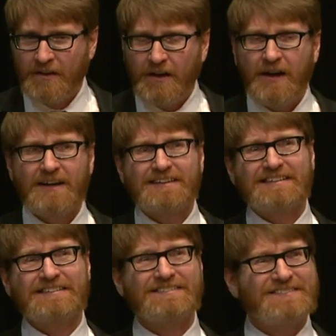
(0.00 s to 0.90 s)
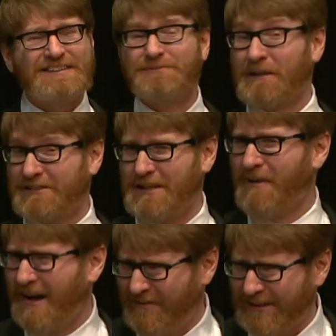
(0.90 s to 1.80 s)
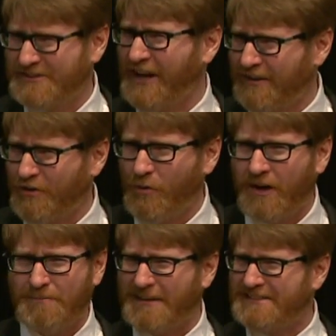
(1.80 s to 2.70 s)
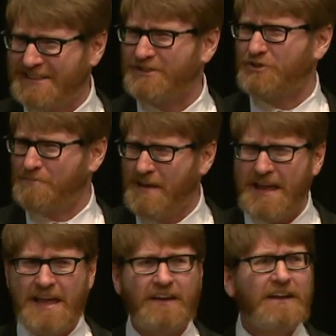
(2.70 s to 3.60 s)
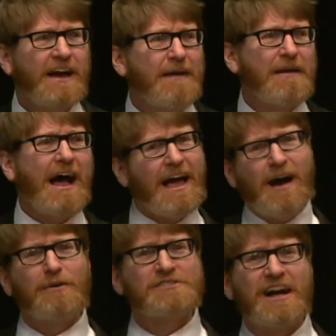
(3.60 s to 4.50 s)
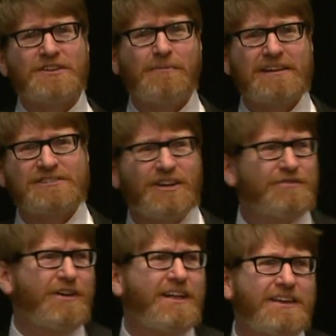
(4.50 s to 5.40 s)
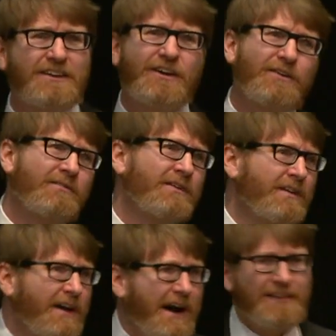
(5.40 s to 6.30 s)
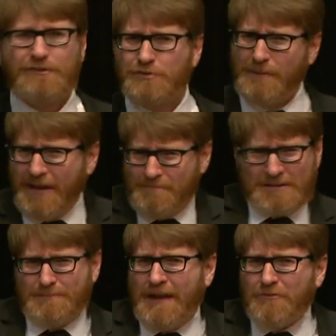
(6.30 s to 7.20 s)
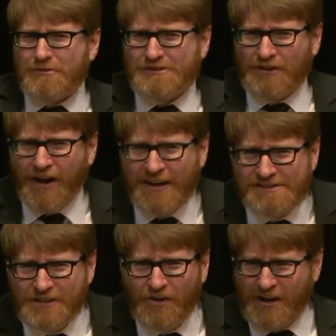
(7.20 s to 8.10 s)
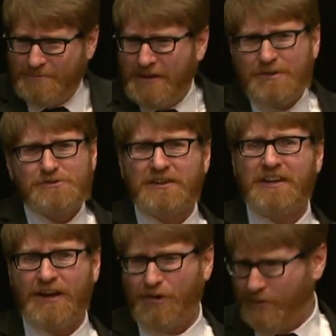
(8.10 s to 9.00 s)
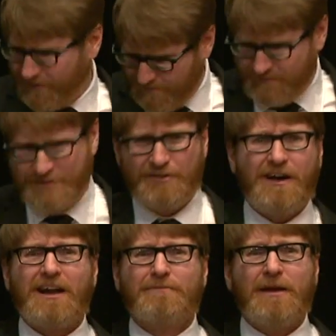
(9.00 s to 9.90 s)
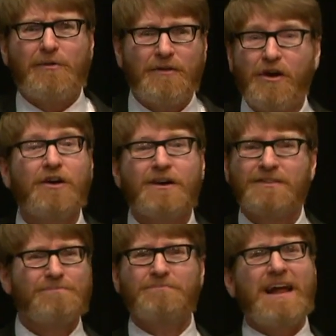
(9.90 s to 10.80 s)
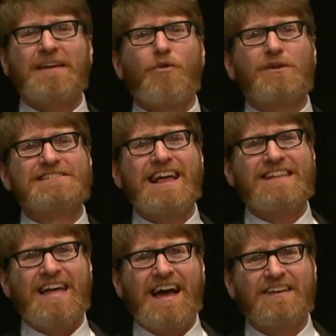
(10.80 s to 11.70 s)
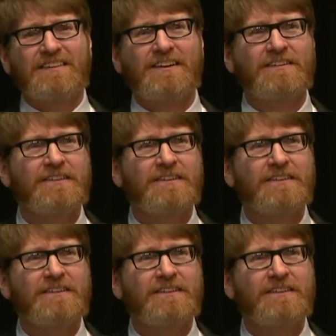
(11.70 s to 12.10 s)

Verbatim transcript: Uh, this must seem obvious to everyone, but it didn't to me. I mean, I always thought to myself, well, you know, this would be, must be interesting, right? You know, I'd be interested to hear what she thought of me or whatever, you know? Not everyone's like that, you know?